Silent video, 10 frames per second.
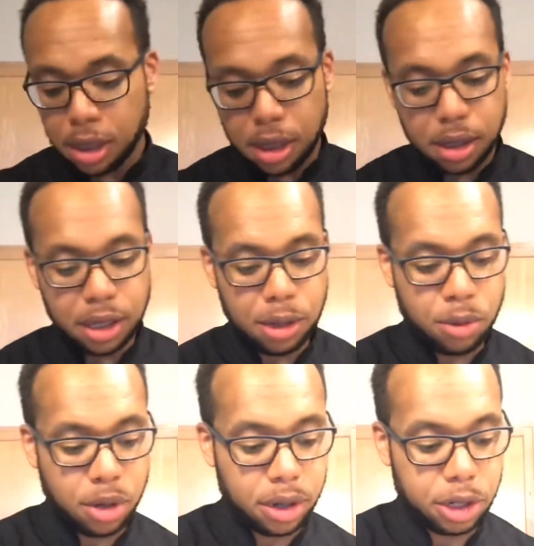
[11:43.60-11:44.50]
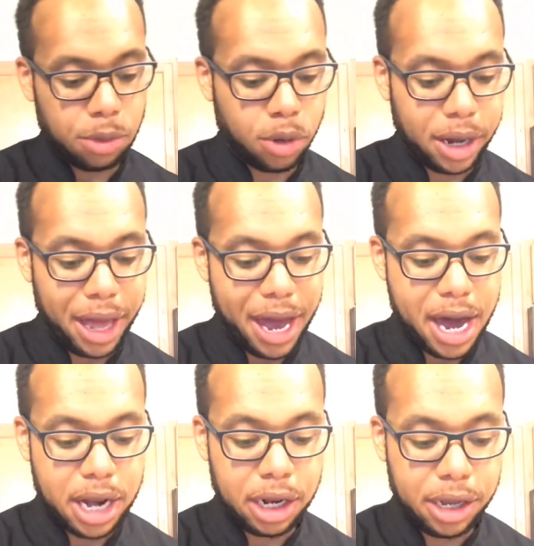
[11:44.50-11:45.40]
Then we're gonna add a
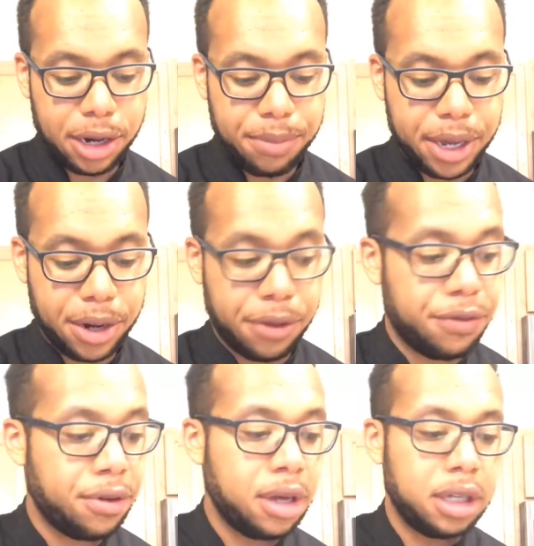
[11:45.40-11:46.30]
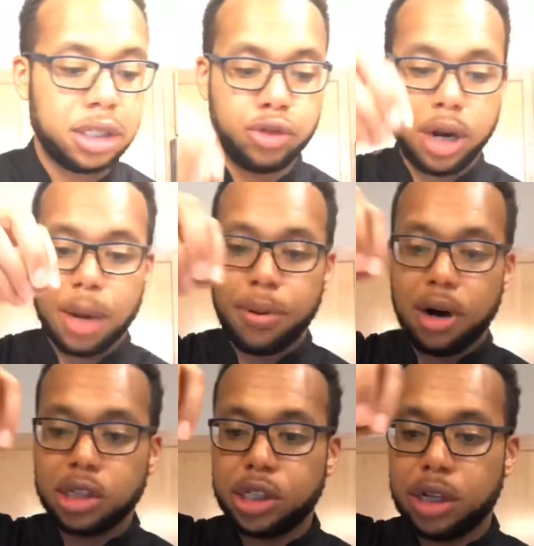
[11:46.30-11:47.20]
little bit of dry
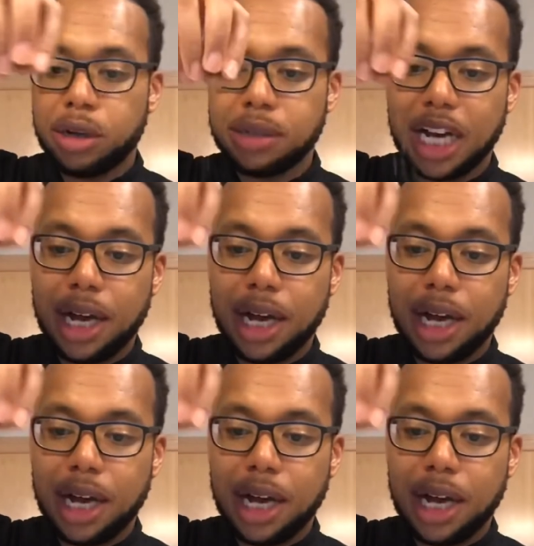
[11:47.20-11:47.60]
parsley on top.